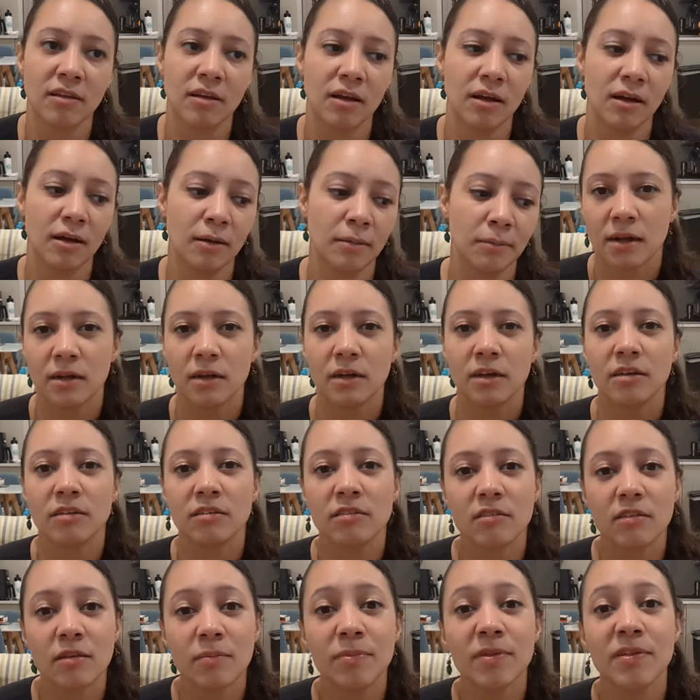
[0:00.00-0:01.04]
Um,
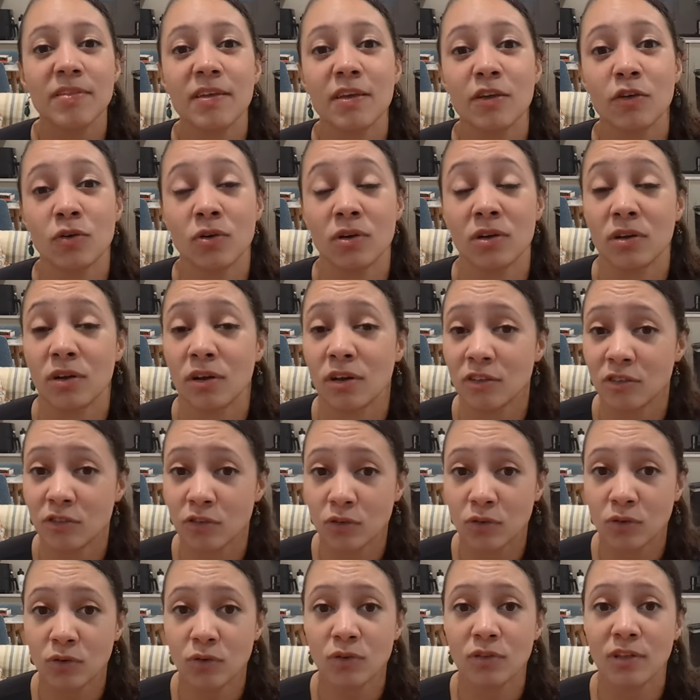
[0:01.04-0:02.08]
something that you could
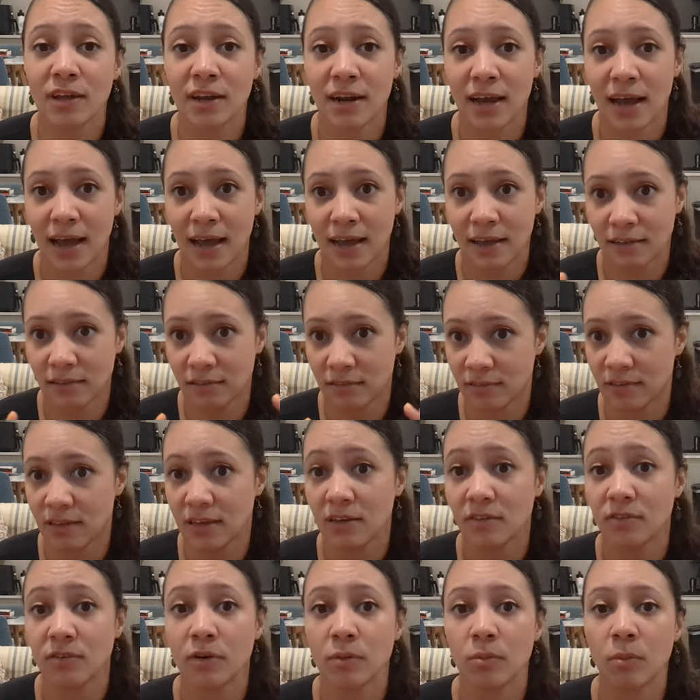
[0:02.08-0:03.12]
also do that adds
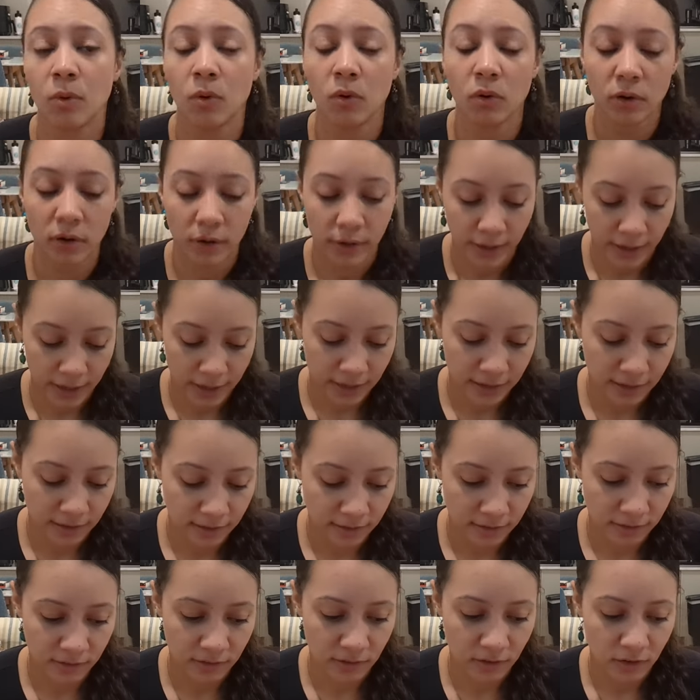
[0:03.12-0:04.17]
even more
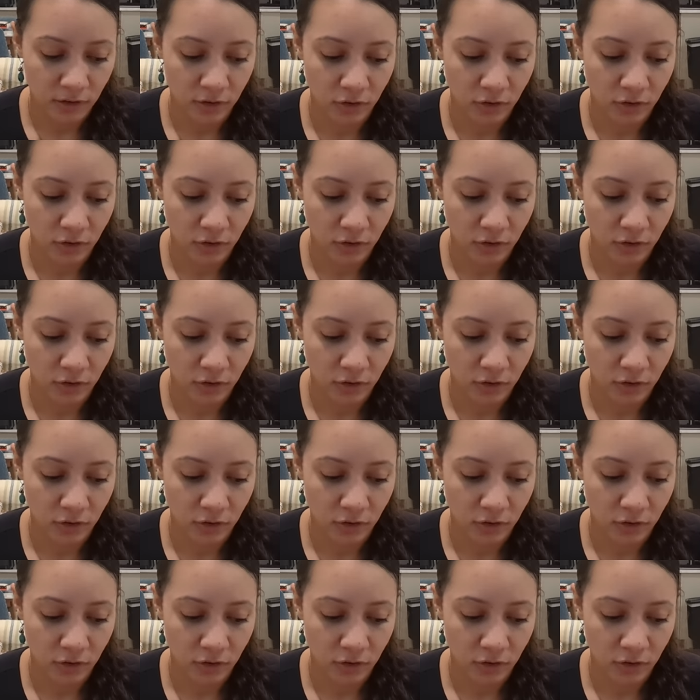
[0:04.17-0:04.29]
is